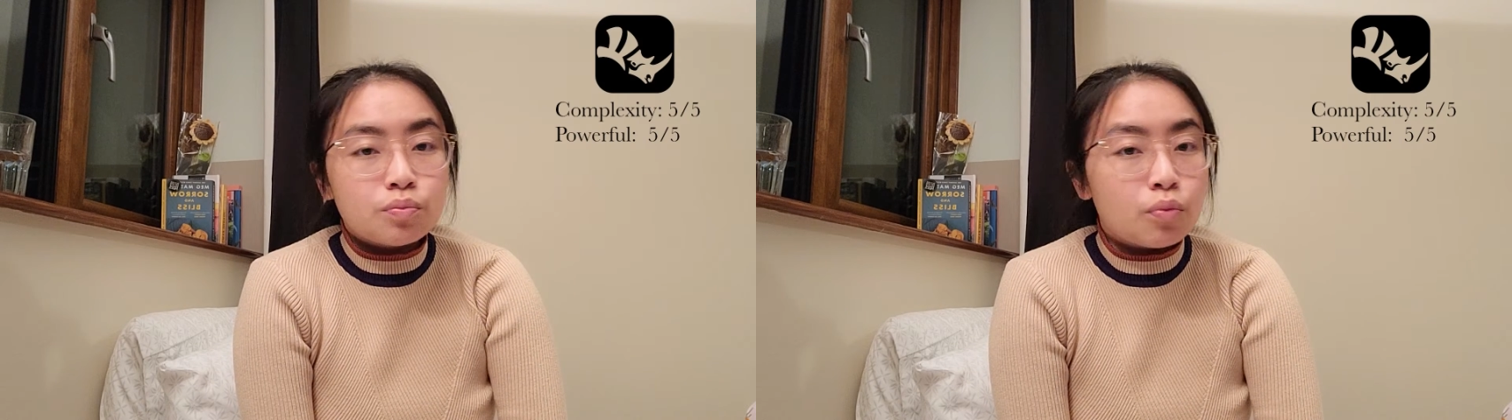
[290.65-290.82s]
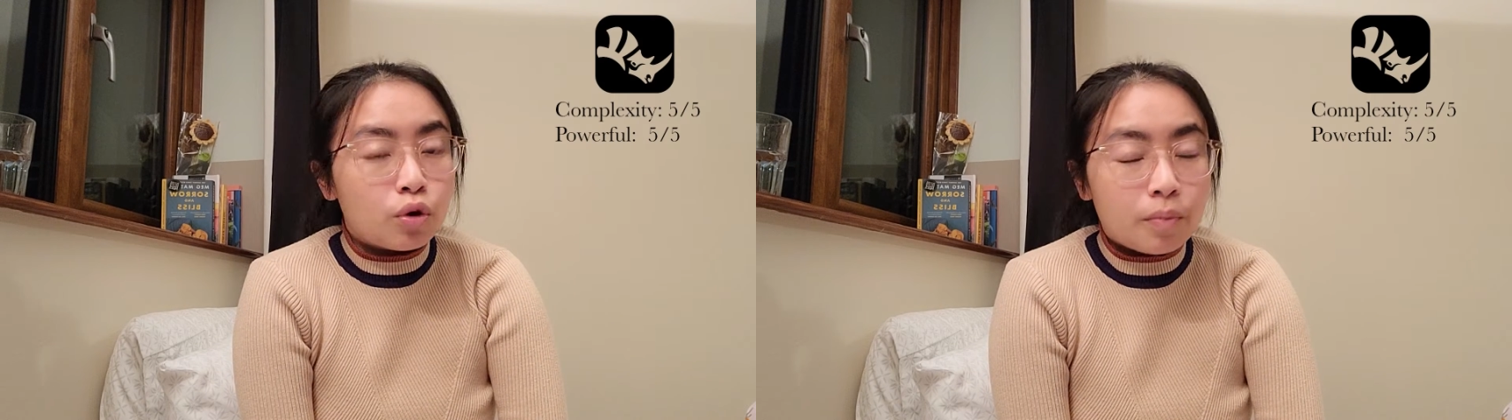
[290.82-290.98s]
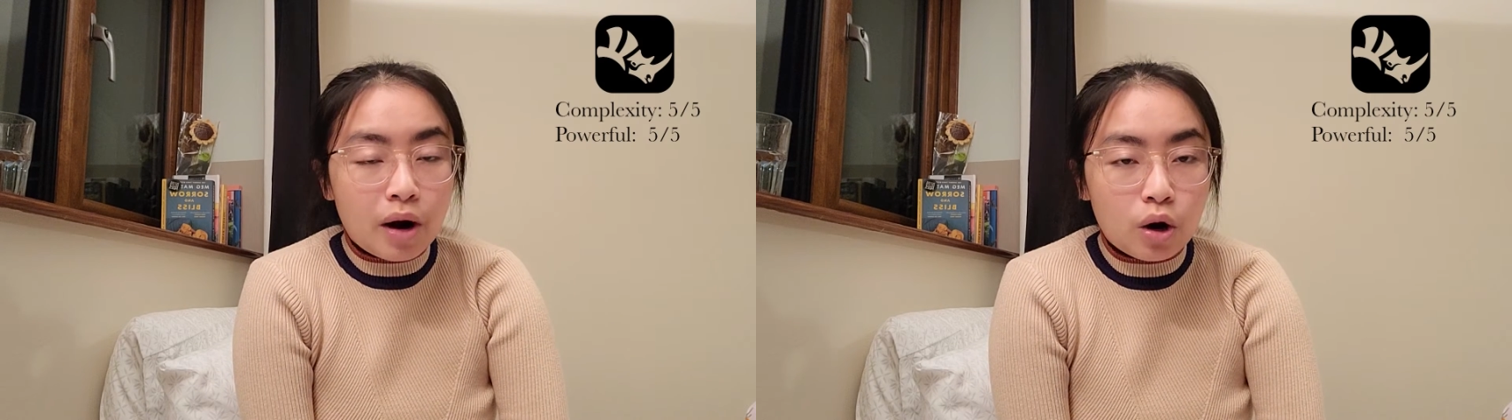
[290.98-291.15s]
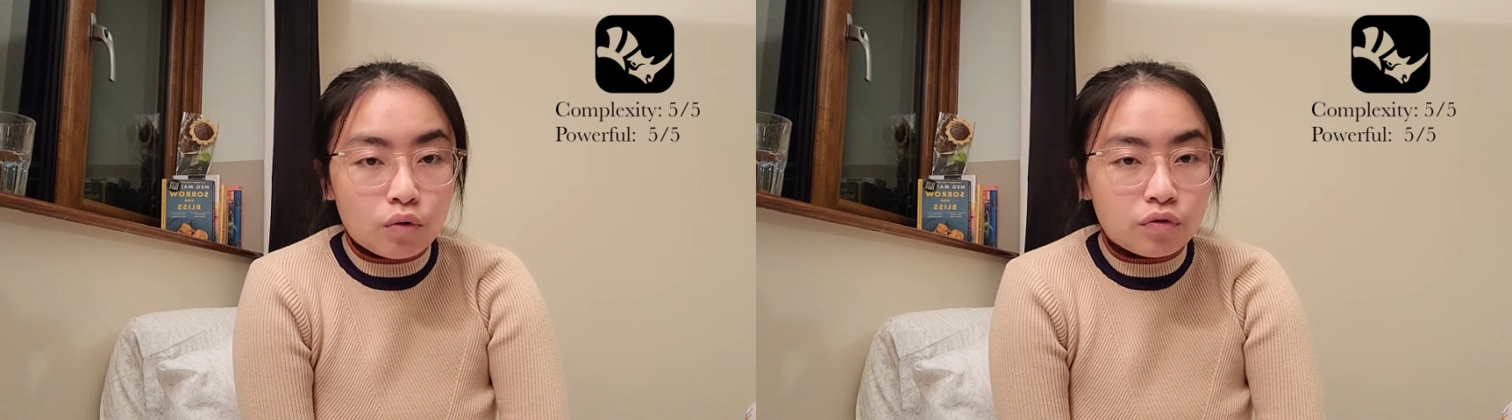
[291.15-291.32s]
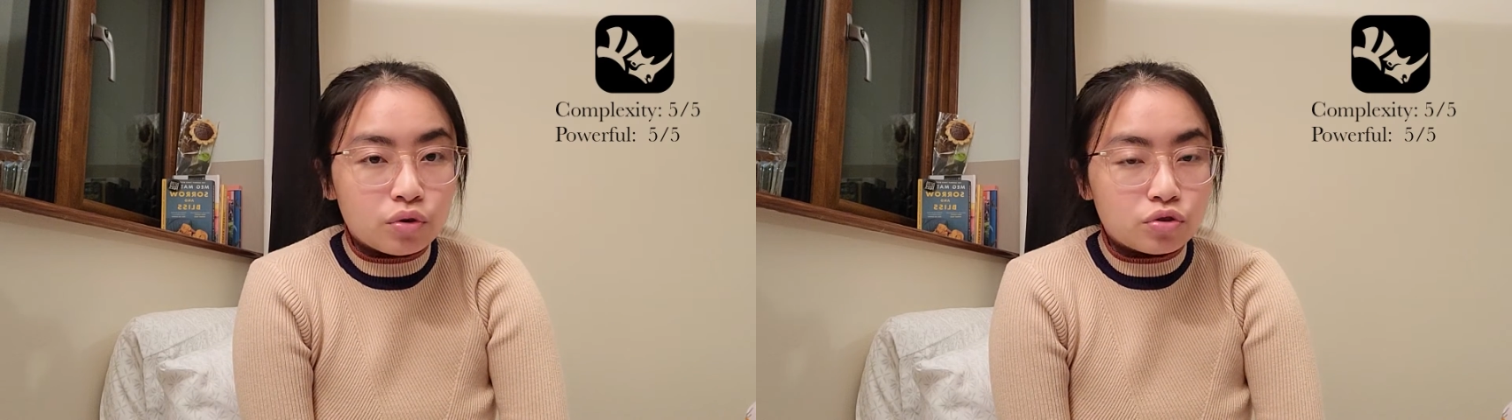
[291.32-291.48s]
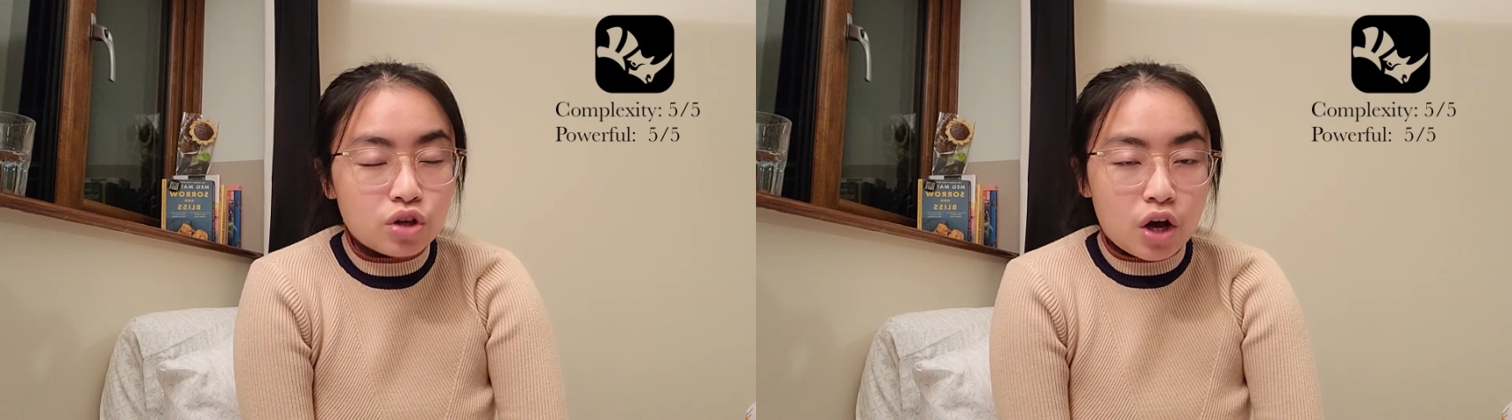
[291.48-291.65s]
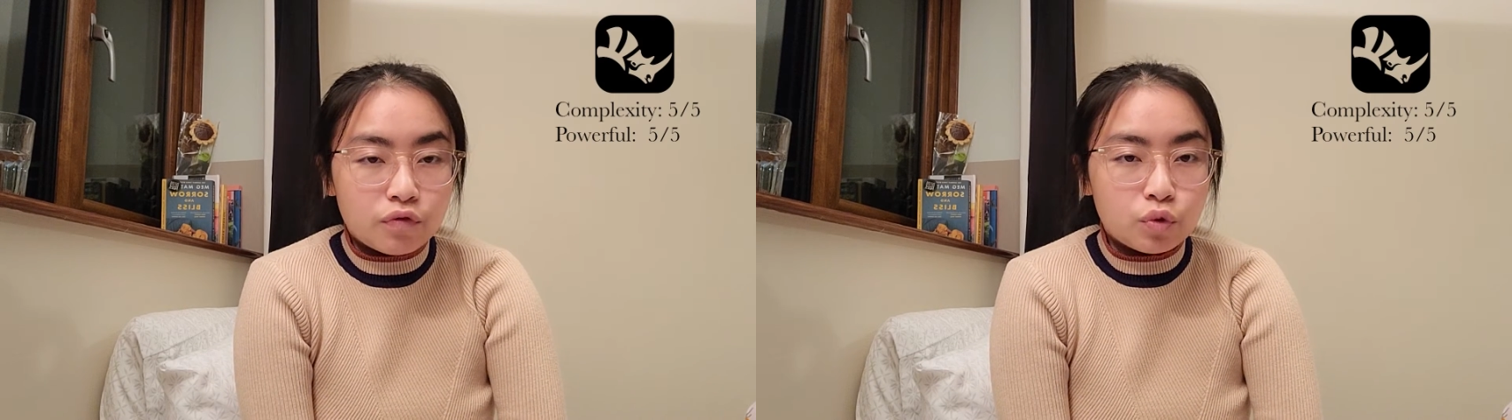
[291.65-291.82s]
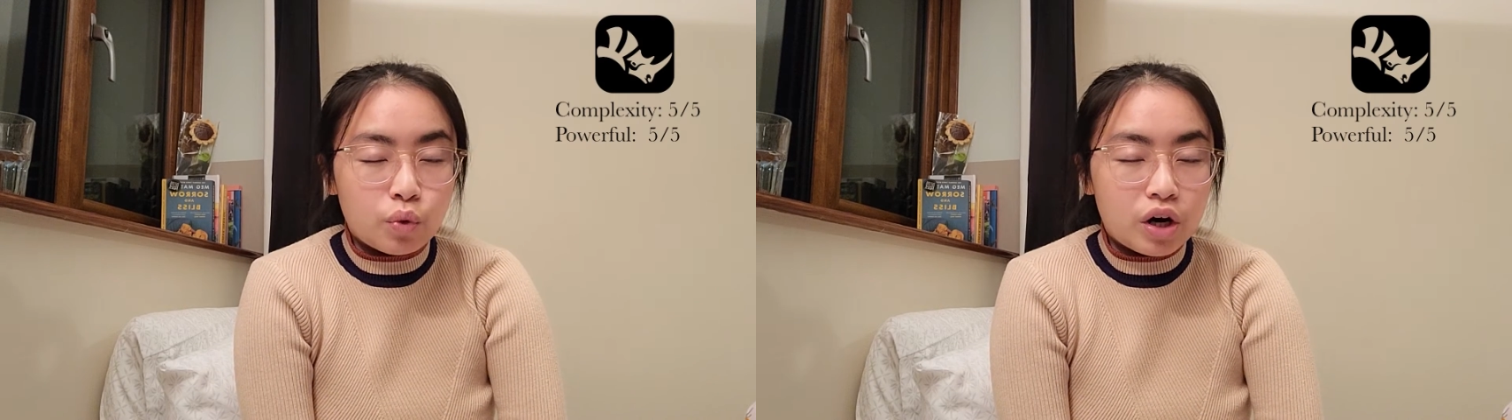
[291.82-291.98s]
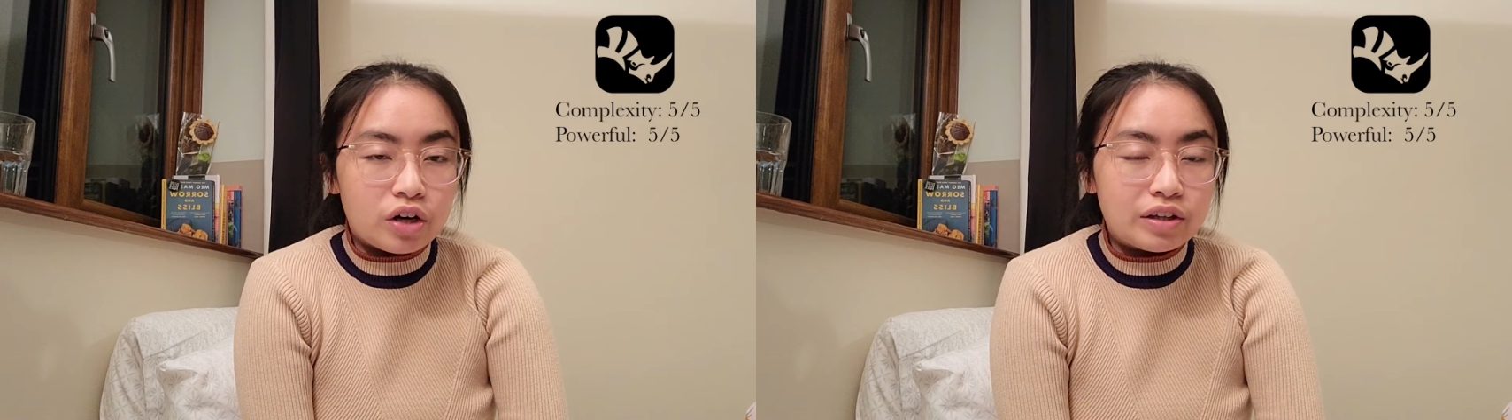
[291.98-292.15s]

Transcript: more powerful software